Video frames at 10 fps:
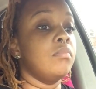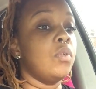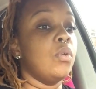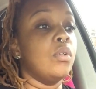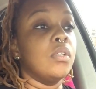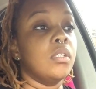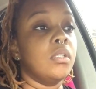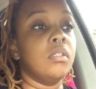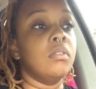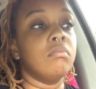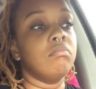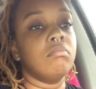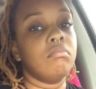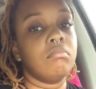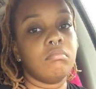or
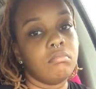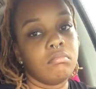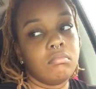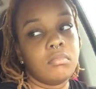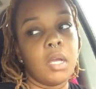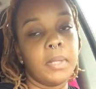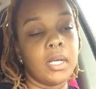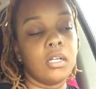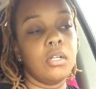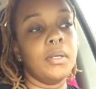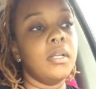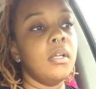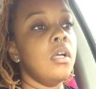I'm not gonna do it.